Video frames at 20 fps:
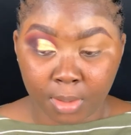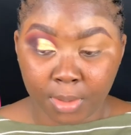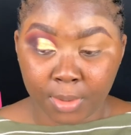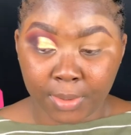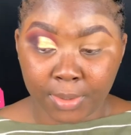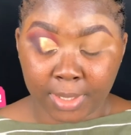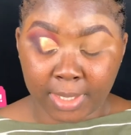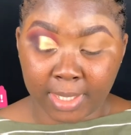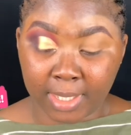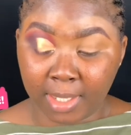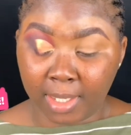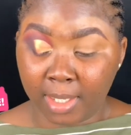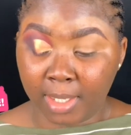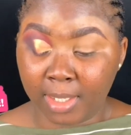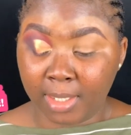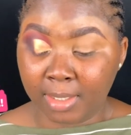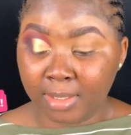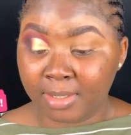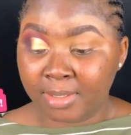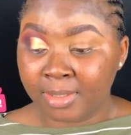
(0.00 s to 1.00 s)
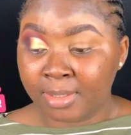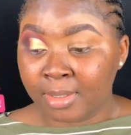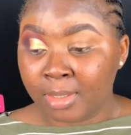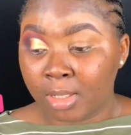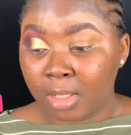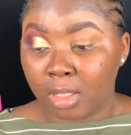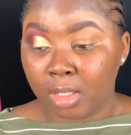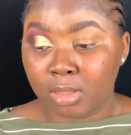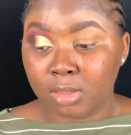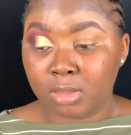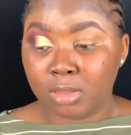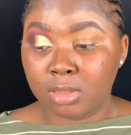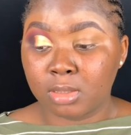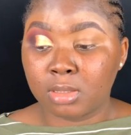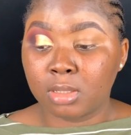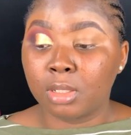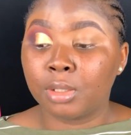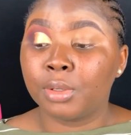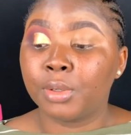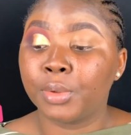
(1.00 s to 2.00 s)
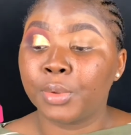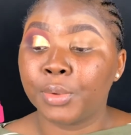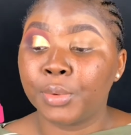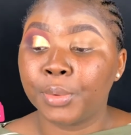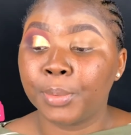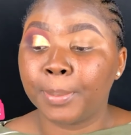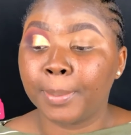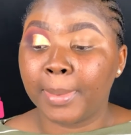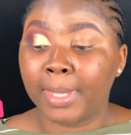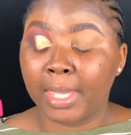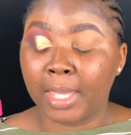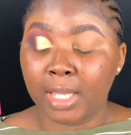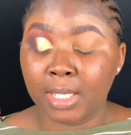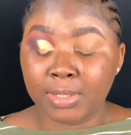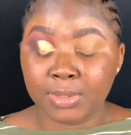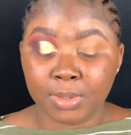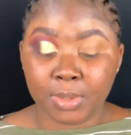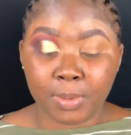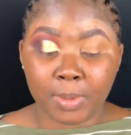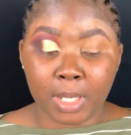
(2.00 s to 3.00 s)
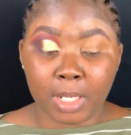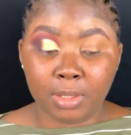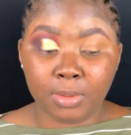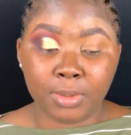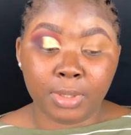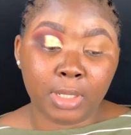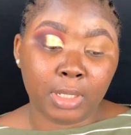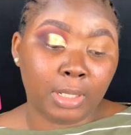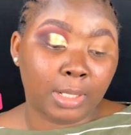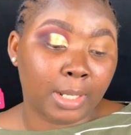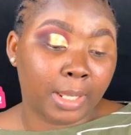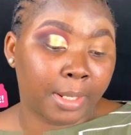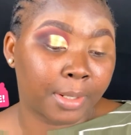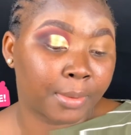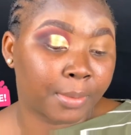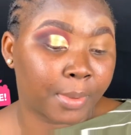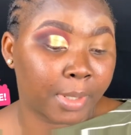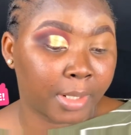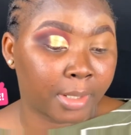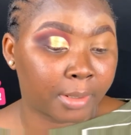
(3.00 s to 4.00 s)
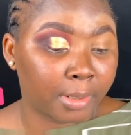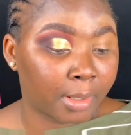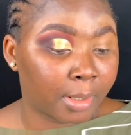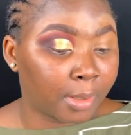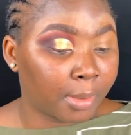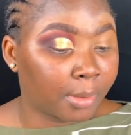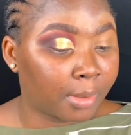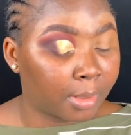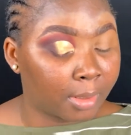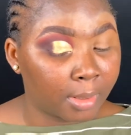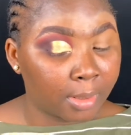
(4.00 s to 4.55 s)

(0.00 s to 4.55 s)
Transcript: Okay, so here's what we are looking like right now.